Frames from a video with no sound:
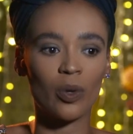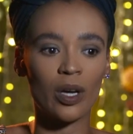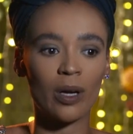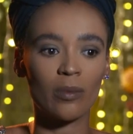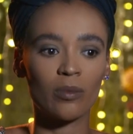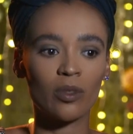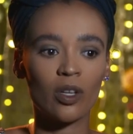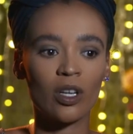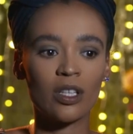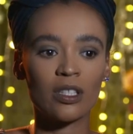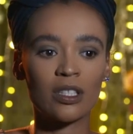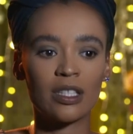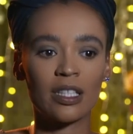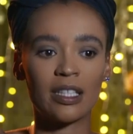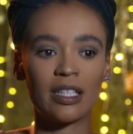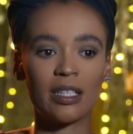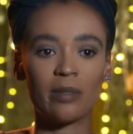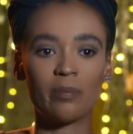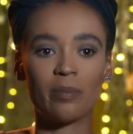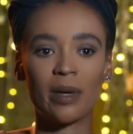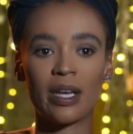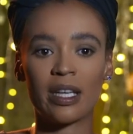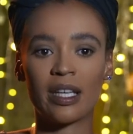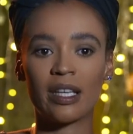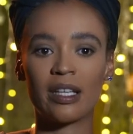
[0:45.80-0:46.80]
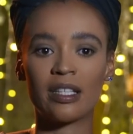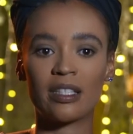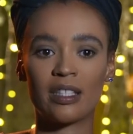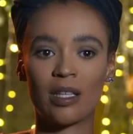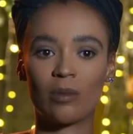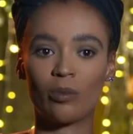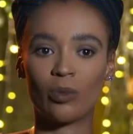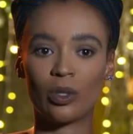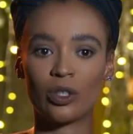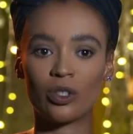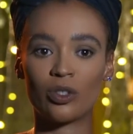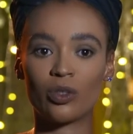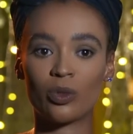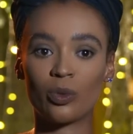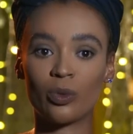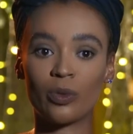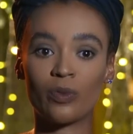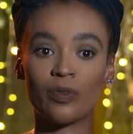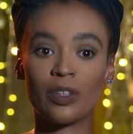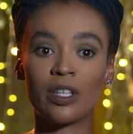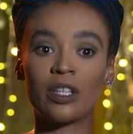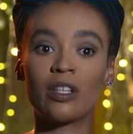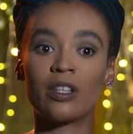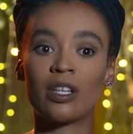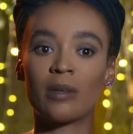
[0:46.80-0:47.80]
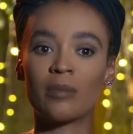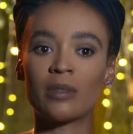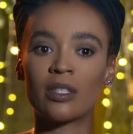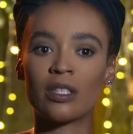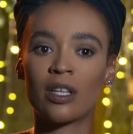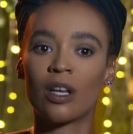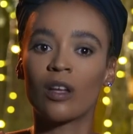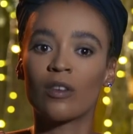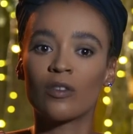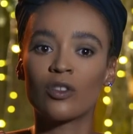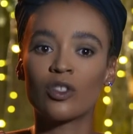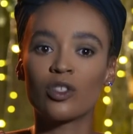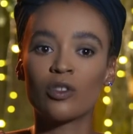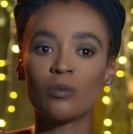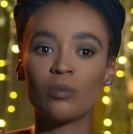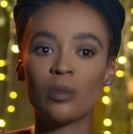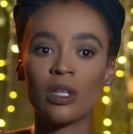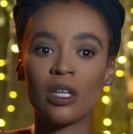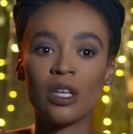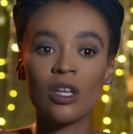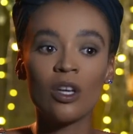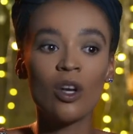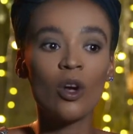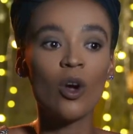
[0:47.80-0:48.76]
where I'm constantly begging someone to reveal themselves to me.